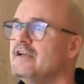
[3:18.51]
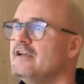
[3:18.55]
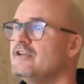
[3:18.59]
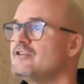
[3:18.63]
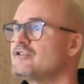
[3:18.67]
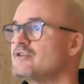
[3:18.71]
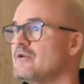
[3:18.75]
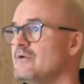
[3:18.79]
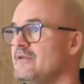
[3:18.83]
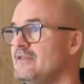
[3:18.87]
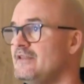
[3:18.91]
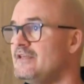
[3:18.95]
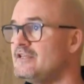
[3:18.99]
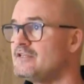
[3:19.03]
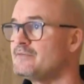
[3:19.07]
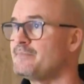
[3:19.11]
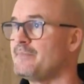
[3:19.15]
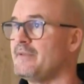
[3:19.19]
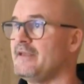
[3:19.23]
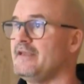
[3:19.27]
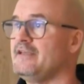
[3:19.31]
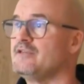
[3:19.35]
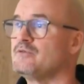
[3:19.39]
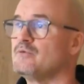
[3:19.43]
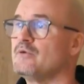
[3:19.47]
So, in this
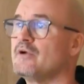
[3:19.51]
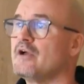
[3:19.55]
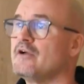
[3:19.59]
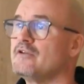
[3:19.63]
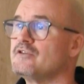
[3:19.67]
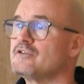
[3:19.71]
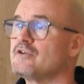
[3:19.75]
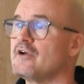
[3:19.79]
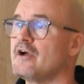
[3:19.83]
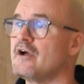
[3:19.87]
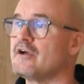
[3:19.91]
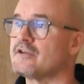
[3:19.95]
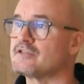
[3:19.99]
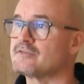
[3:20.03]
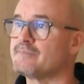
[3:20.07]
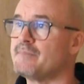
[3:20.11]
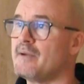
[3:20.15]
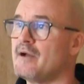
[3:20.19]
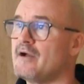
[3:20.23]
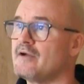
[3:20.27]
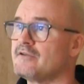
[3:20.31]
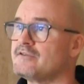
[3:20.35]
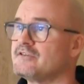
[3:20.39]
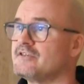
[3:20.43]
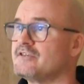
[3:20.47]
piece, we're going to ask
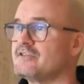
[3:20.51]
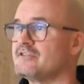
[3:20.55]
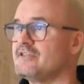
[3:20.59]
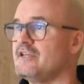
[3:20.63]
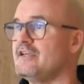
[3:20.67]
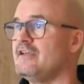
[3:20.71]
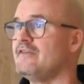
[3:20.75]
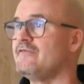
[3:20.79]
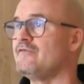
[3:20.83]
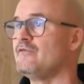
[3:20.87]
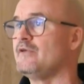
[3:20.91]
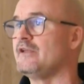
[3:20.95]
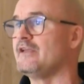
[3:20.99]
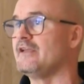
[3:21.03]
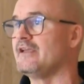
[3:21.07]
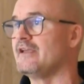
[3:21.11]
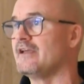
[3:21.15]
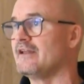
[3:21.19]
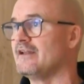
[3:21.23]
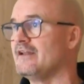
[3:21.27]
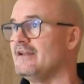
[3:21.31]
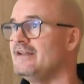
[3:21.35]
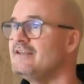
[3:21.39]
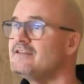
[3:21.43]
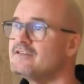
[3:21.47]
Bard to see if we can get
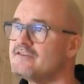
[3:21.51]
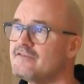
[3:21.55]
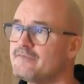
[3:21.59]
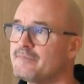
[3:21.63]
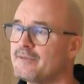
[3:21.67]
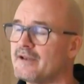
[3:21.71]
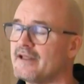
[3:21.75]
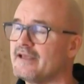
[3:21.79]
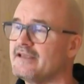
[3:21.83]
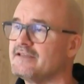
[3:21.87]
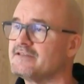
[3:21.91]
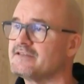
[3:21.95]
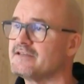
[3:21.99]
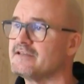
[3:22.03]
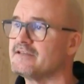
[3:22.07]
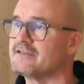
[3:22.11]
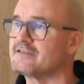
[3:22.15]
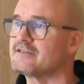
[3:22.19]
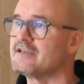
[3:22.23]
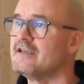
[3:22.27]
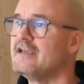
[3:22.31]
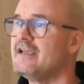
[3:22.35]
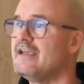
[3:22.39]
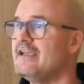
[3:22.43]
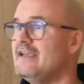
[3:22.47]
a list of places
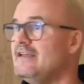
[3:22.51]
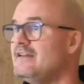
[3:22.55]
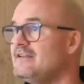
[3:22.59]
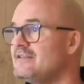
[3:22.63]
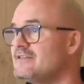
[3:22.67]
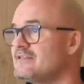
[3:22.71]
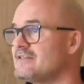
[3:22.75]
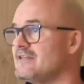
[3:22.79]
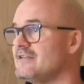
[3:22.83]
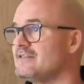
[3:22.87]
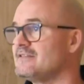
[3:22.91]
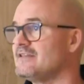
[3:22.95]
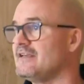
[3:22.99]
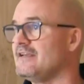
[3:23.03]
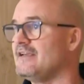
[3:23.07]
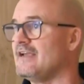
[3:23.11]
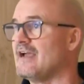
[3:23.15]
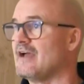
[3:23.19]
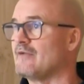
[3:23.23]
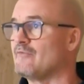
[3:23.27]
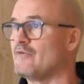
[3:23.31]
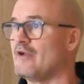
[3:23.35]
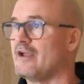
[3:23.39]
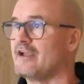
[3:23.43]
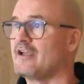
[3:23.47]
in a city
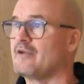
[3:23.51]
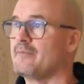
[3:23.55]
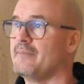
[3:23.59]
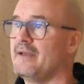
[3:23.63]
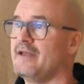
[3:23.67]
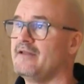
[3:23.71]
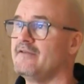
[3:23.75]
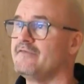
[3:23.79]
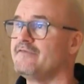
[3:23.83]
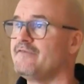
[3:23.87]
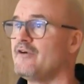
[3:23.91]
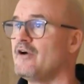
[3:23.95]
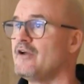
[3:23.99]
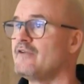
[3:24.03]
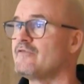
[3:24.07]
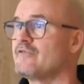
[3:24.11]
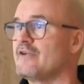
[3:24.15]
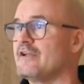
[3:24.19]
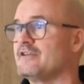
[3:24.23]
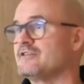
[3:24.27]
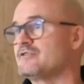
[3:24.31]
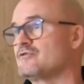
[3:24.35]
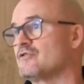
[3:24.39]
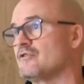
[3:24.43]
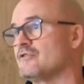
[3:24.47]
and recommend five
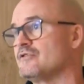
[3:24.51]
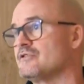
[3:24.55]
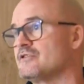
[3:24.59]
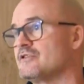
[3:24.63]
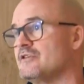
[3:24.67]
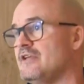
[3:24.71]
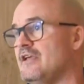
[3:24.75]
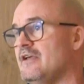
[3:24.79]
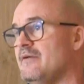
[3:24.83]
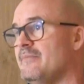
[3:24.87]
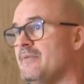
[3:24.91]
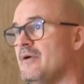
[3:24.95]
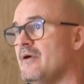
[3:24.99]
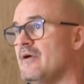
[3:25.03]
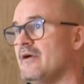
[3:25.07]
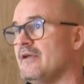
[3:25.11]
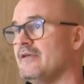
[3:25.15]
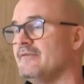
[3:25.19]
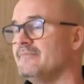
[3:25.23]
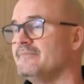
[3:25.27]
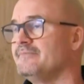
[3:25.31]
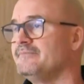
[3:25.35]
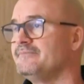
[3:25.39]
restaurants nearby.